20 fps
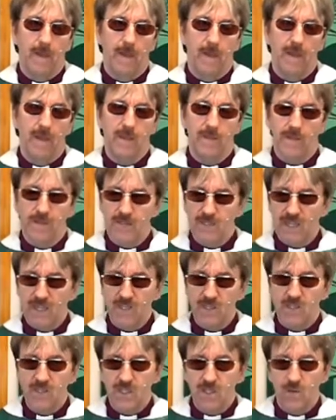in the
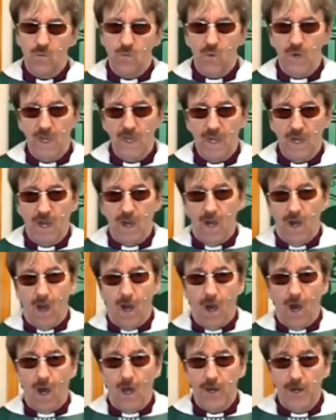sense that we
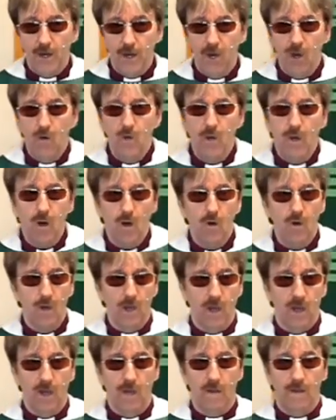are no
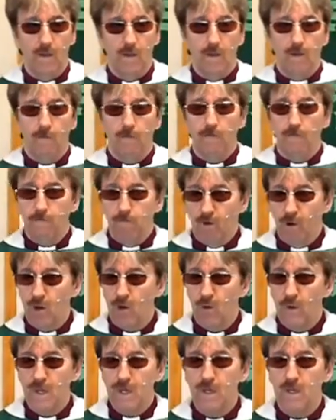longer
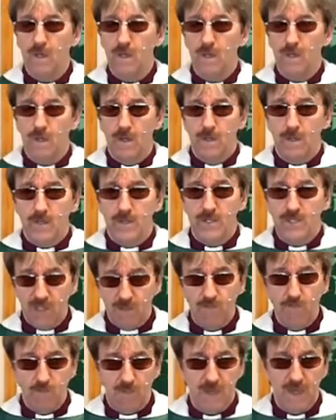following
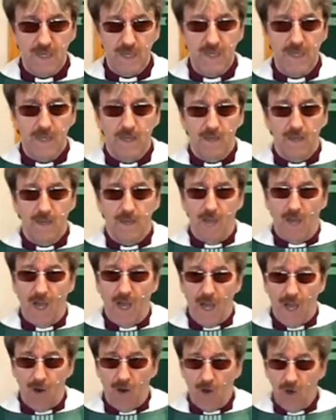simply
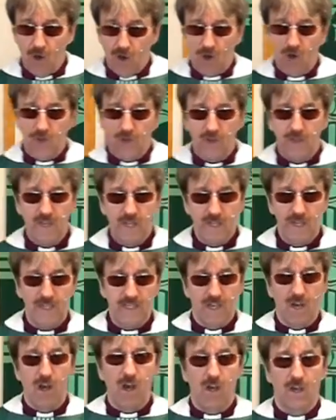our earthly
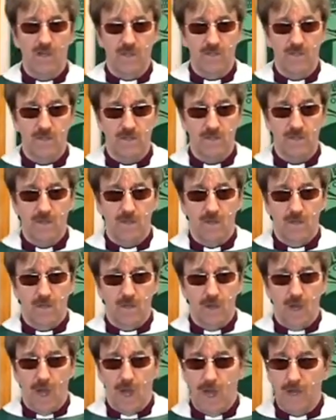desires
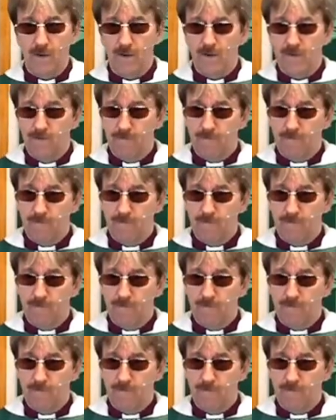and